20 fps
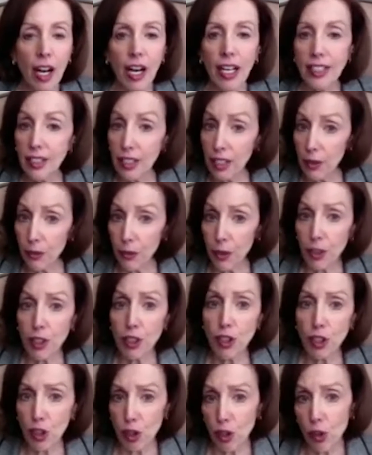I did it very
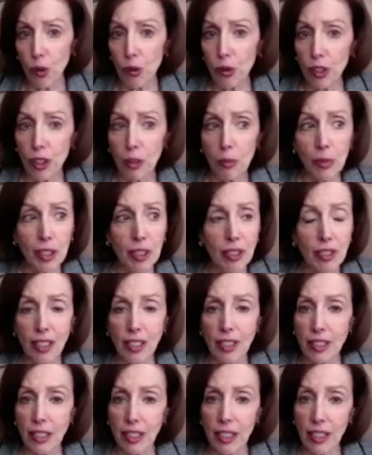slowly
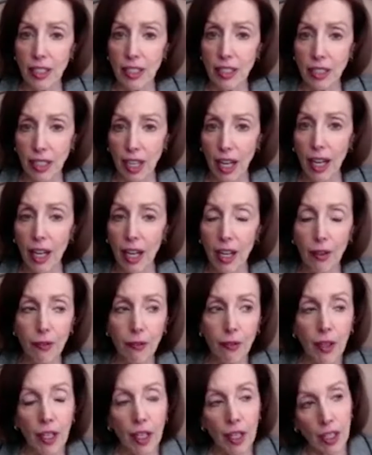because I didn't
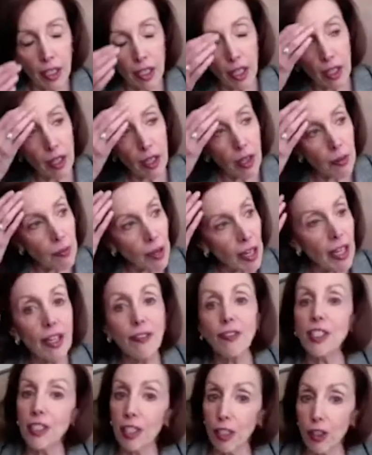have. I
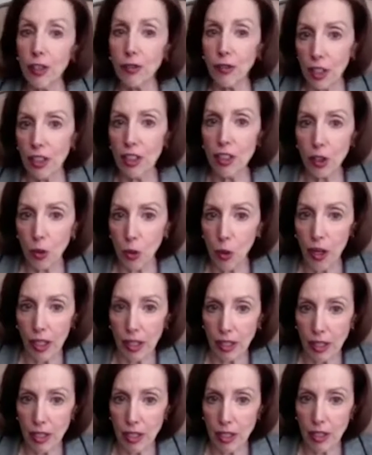have to tell you, I've done it
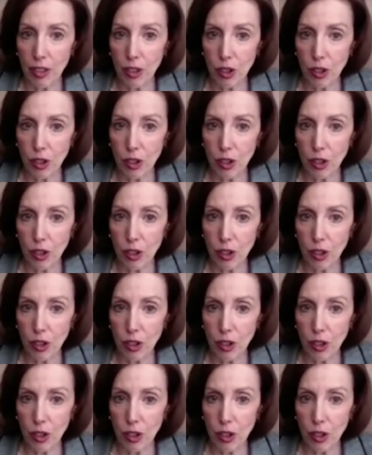twice.